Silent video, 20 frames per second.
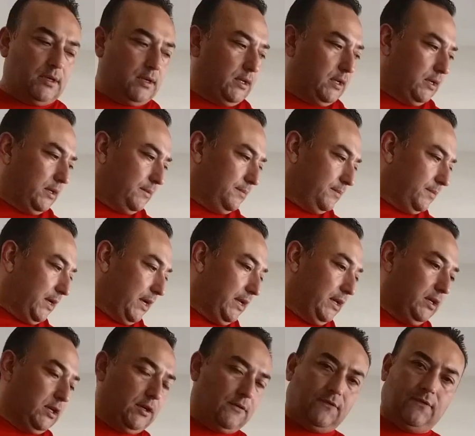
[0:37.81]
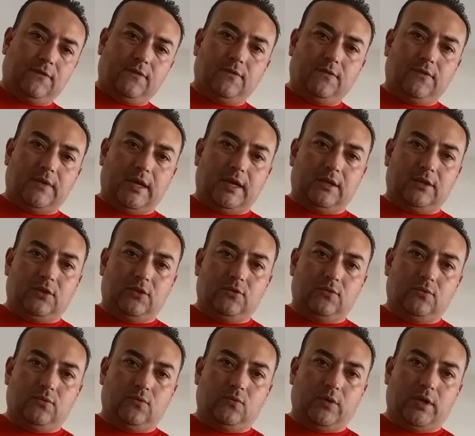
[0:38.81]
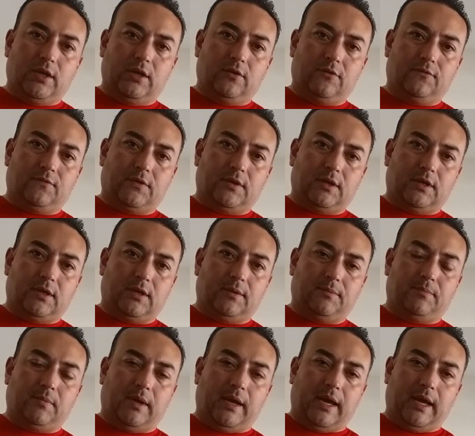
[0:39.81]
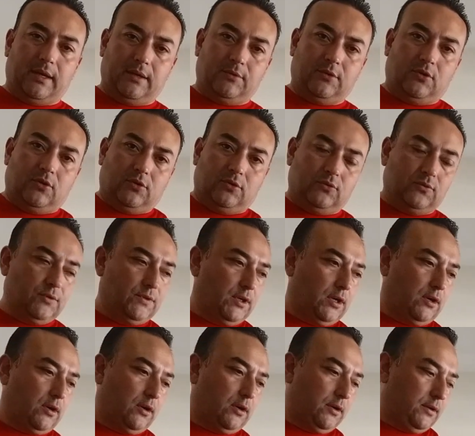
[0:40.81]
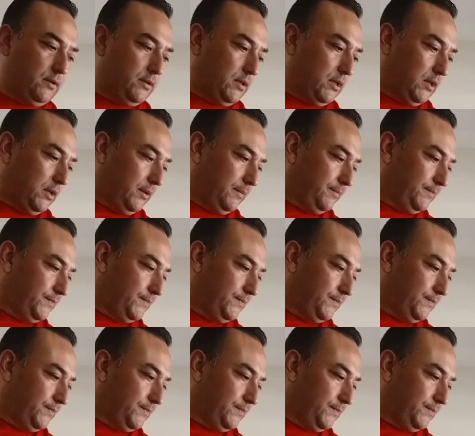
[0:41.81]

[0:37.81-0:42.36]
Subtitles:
I love that new way of doing the cart